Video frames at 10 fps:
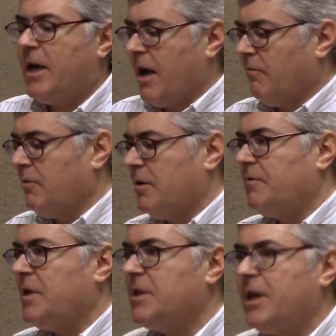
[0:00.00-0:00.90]
And every one
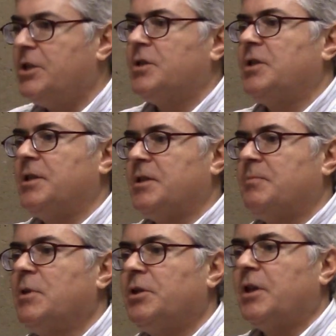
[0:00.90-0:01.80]
of these agencies
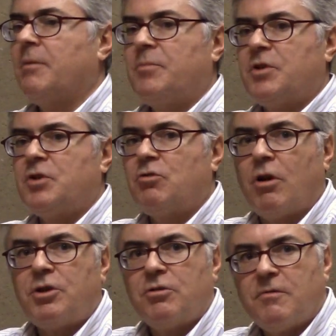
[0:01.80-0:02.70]
is building up this
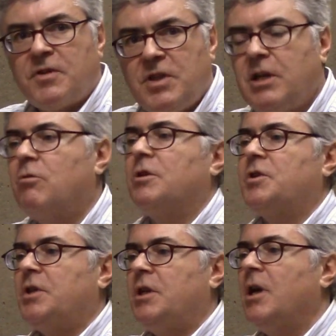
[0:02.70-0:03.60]
structure of
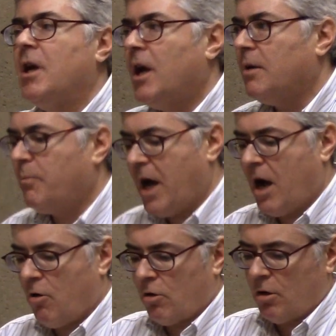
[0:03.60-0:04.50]
secrecy and
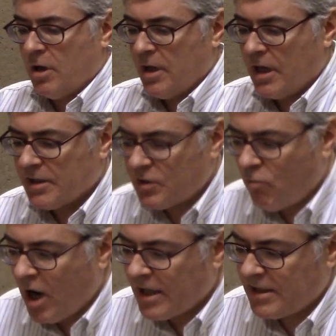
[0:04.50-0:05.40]
power and
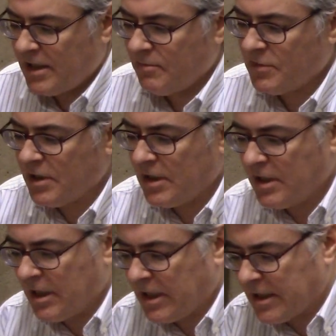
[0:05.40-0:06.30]
SWAT teams, and
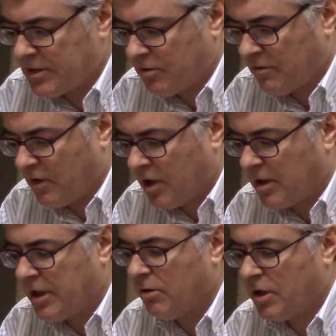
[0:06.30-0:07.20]
it gets sort of
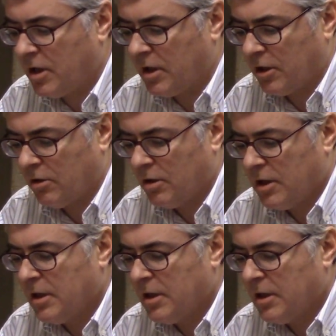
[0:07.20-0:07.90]
uglier and uglier.